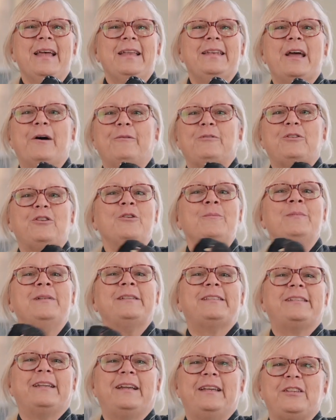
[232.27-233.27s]
Now, human
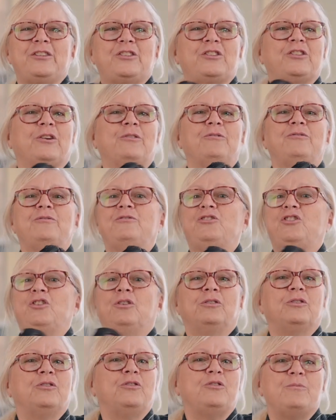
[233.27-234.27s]
studies show
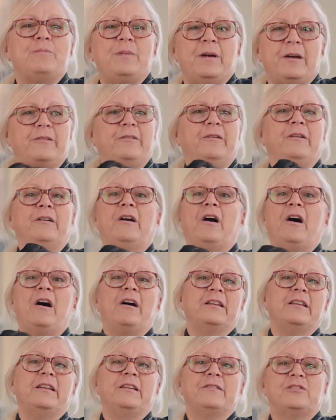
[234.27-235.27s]
children do better on
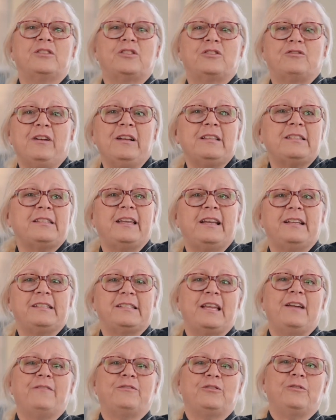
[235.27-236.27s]
cognitive stress
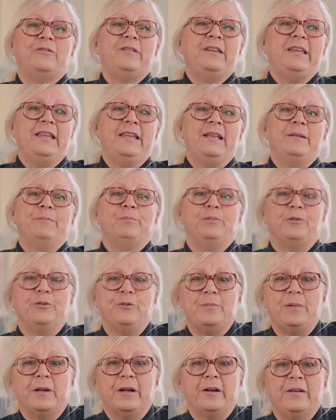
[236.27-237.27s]
tests after eating
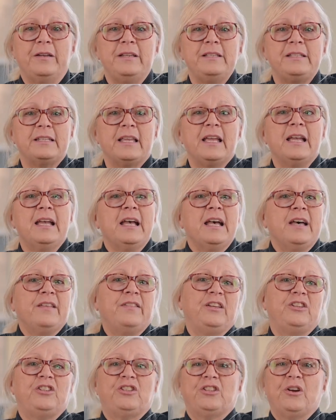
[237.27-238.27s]
blueberries.
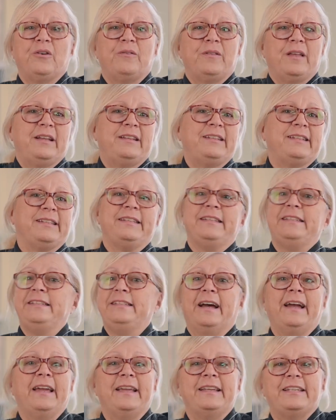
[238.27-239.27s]
They show that
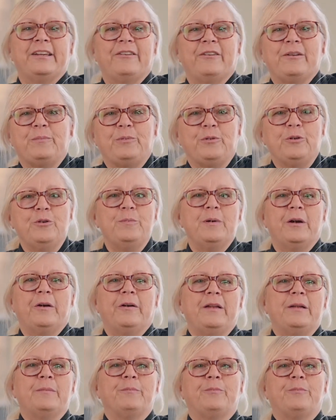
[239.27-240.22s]
dietary blueberry